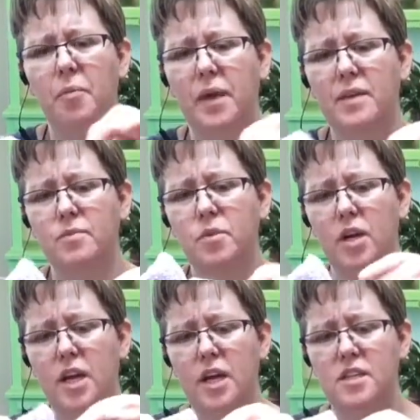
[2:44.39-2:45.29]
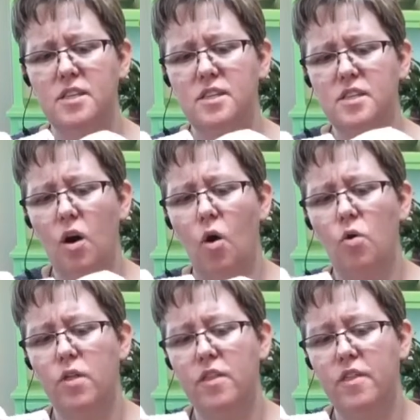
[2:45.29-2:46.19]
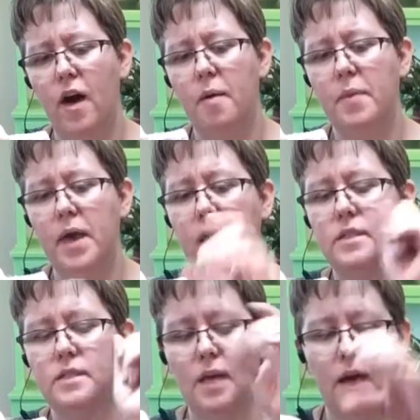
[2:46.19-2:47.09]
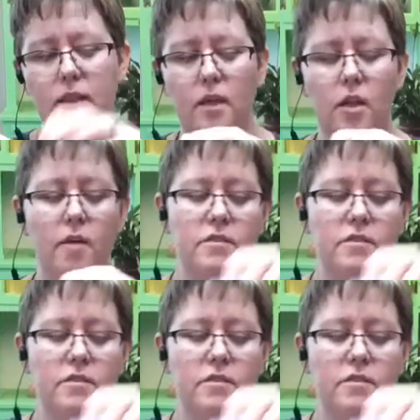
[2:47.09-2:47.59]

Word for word: because we're gonna sew the thumb inside the glove.